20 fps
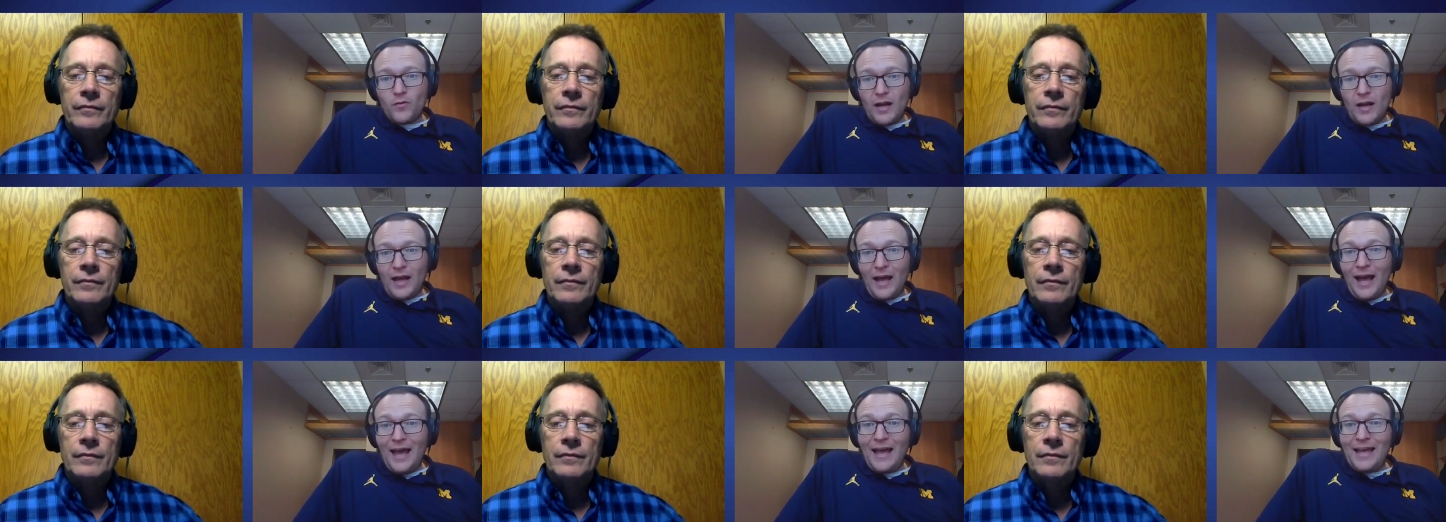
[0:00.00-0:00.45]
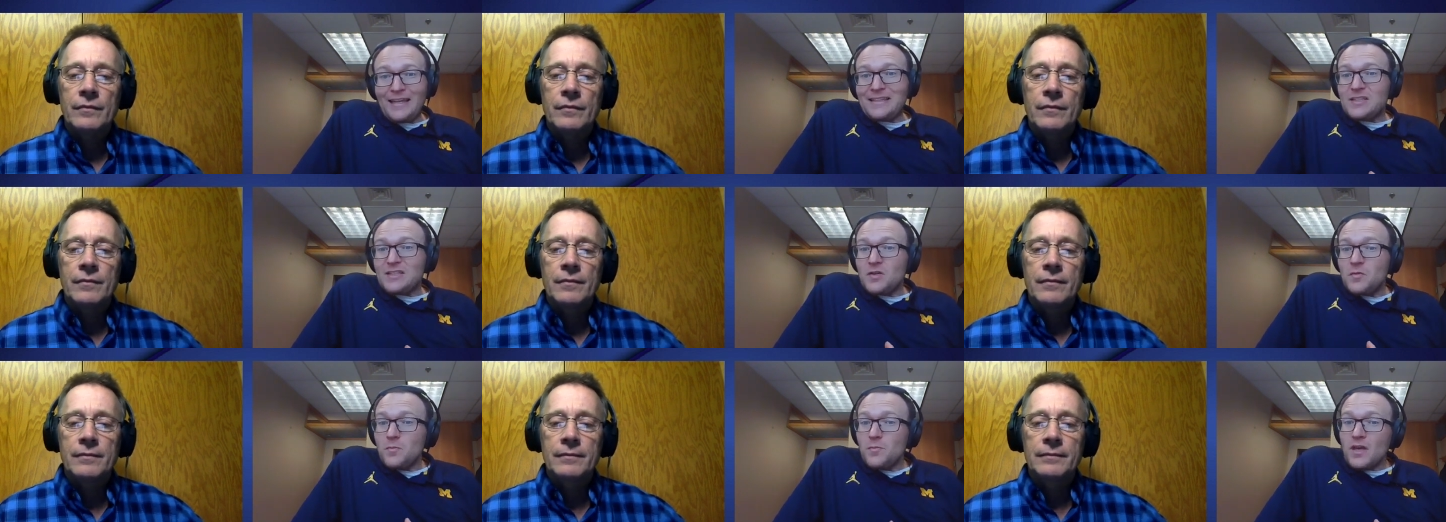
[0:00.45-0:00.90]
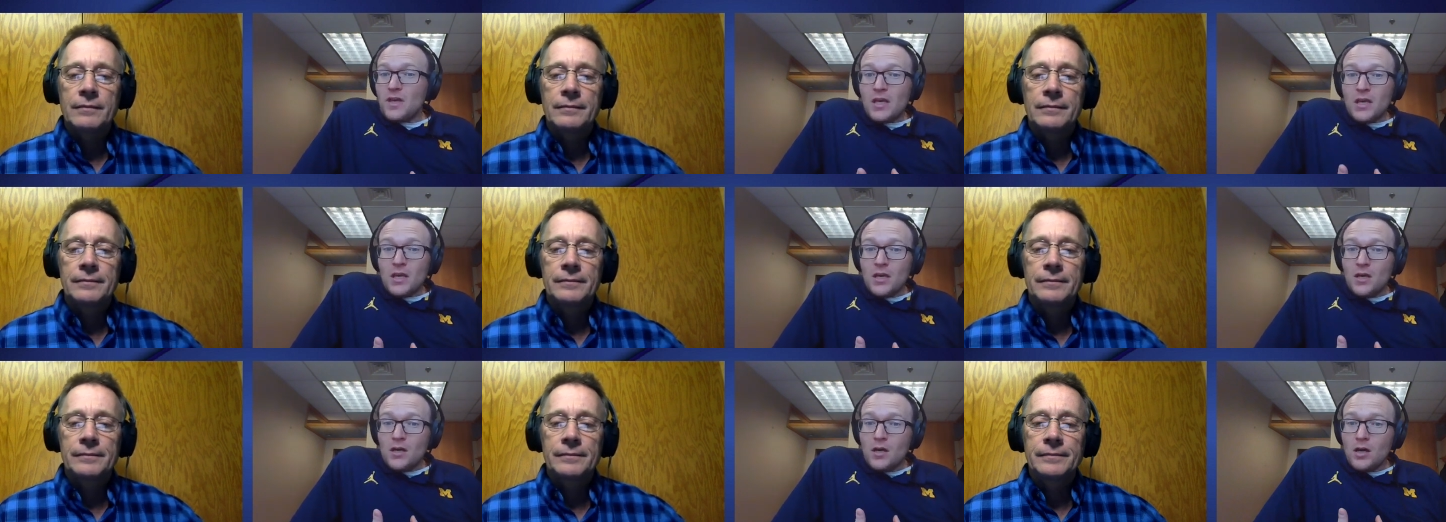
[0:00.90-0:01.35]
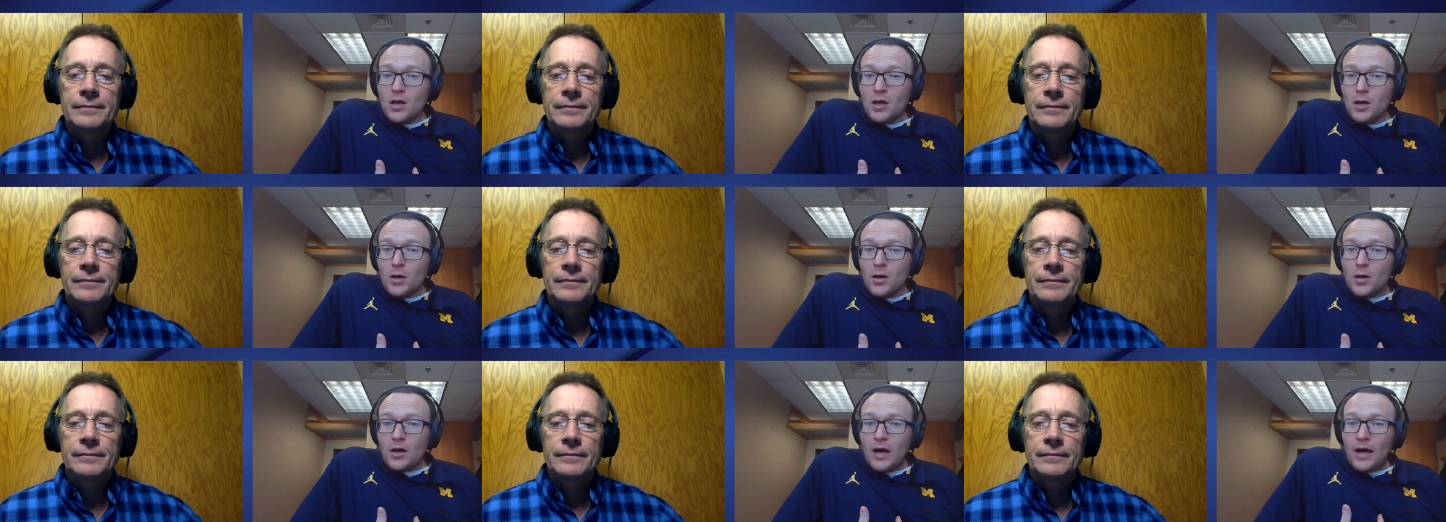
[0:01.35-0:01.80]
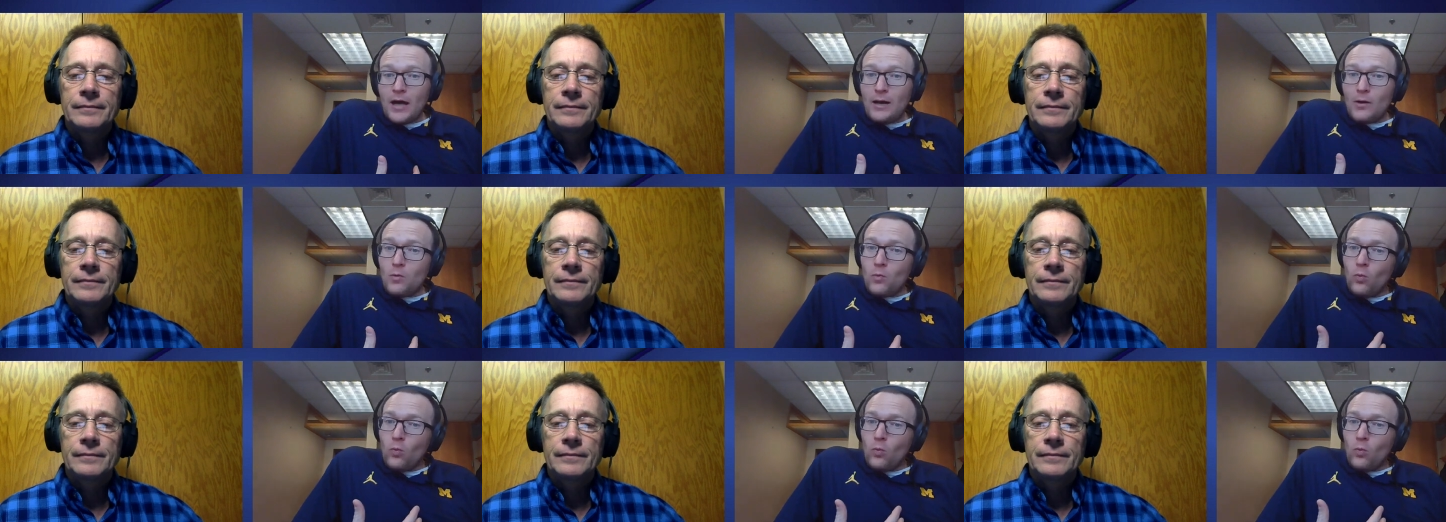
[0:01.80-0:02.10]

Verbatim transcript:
Speaker 1: I, I to me, uh,